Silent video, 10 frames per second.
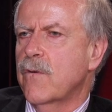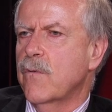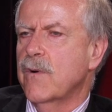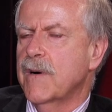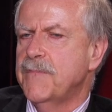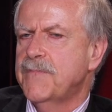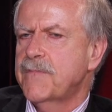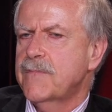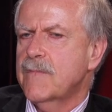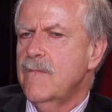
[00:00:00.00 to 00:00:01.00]
to
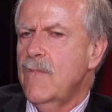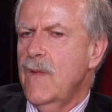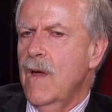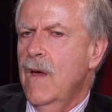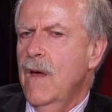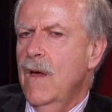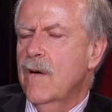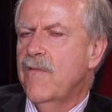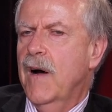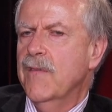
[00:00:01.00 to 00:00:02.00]

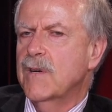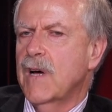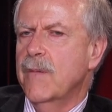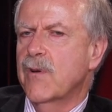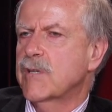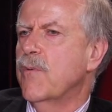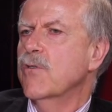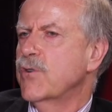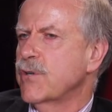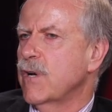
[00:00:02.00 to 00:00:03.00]
find the time to
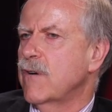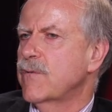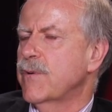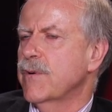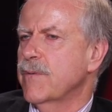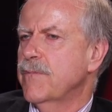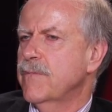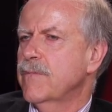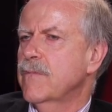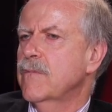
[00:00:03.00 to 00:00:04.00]
expose yourself to
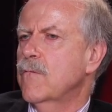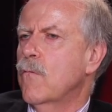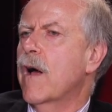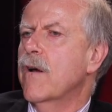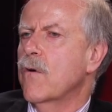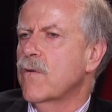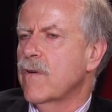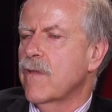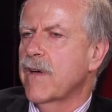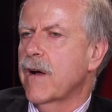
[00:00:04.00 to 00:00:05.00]

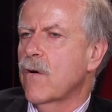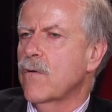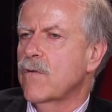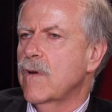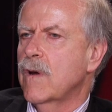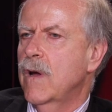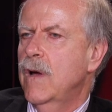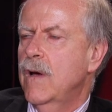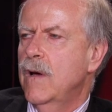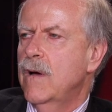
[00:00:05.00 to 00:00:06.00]
writers and thinkers and
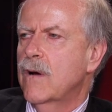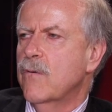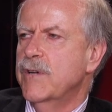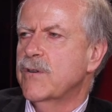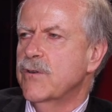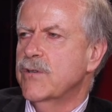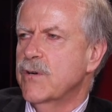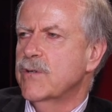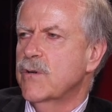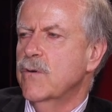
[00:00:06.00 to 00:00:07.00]

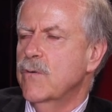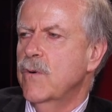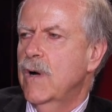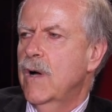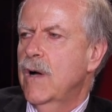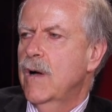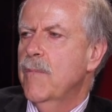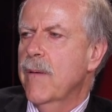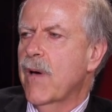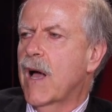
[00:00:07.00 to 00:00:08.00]
researchers who
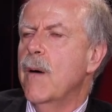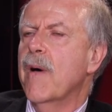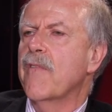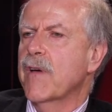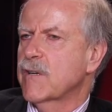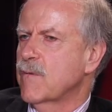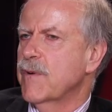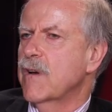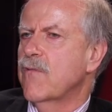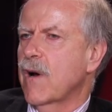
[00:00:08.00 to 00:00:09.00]
maybe come at things
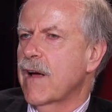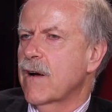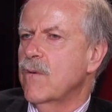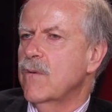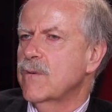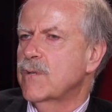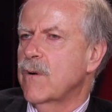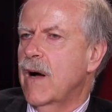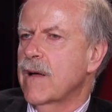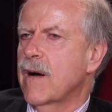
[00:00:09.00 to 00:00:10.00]
from a different angle.
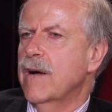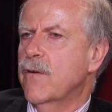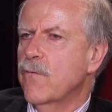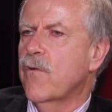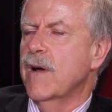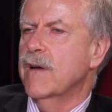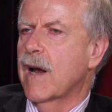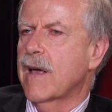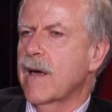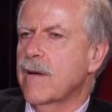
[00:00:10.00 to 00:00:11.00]
So I do try and
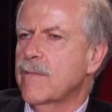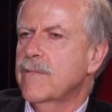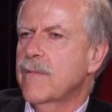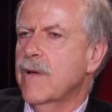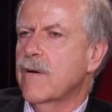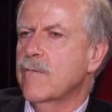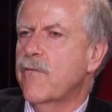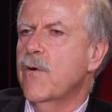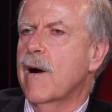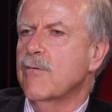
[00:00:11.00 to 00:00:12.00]
dedicate, you know,
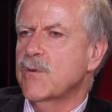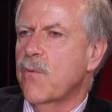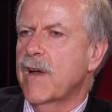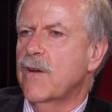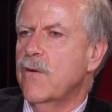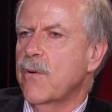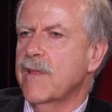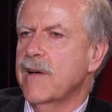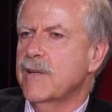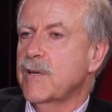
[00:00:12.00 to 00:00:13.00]
a few hours a week to
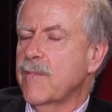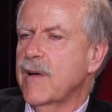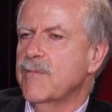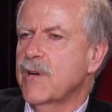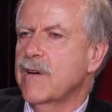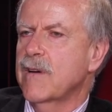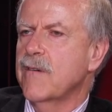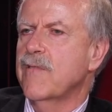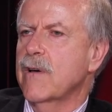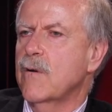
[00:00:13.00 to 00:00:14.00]
doing that. Sometimes
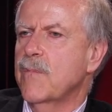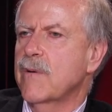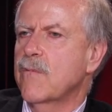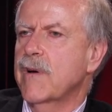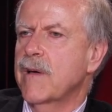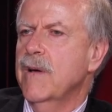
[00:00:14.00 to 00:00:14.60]
I fail, but